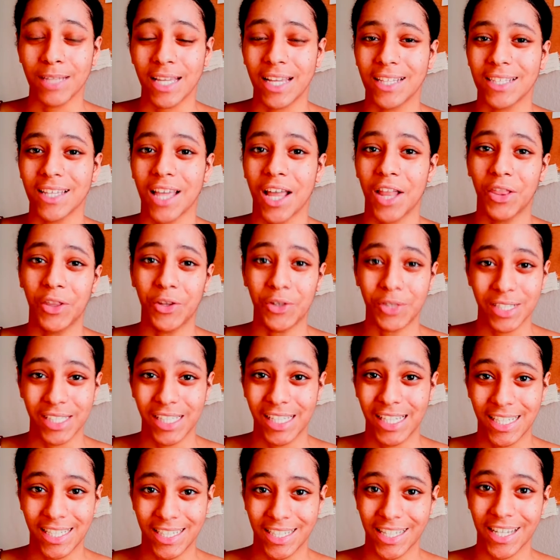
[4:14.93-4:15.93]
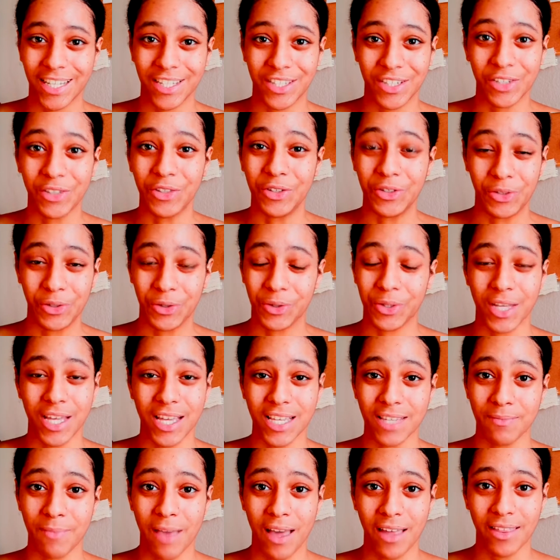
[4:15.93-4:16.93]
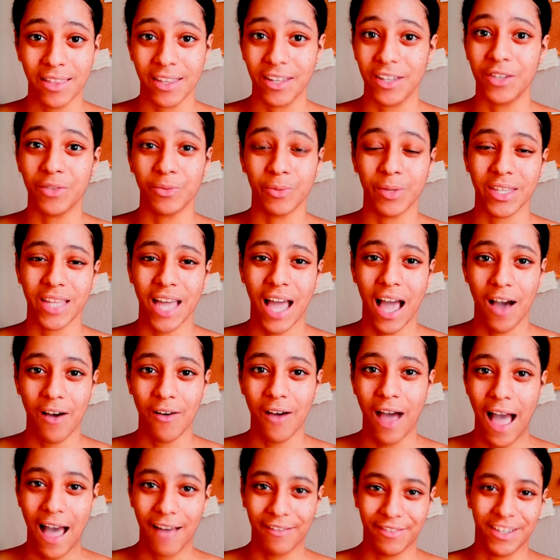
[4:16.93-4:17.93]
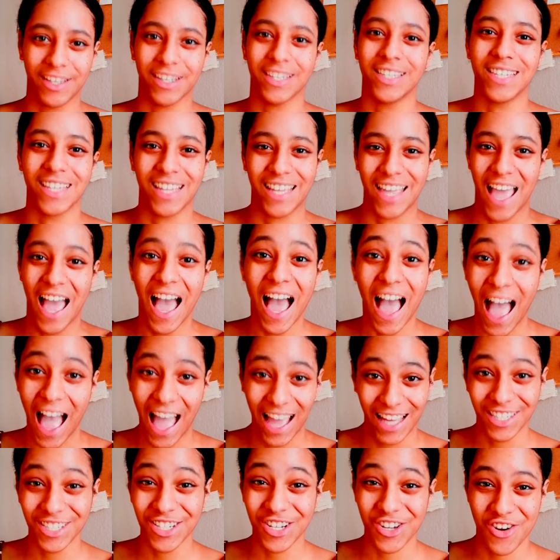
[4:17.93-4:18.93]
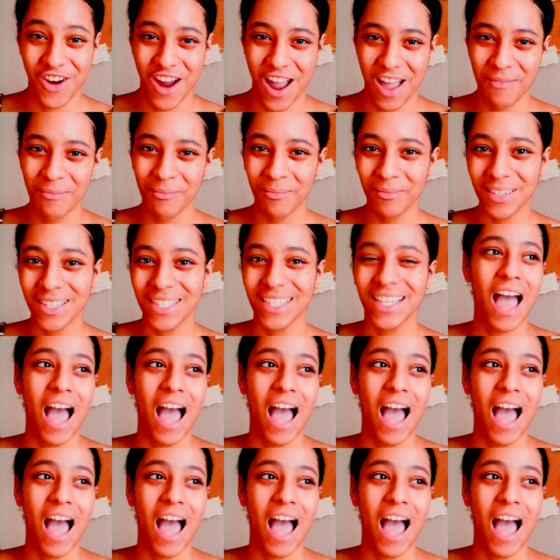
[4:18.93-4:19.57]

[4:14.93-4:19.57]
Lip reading: it's a lot easier to do this method without having to get hand cramps.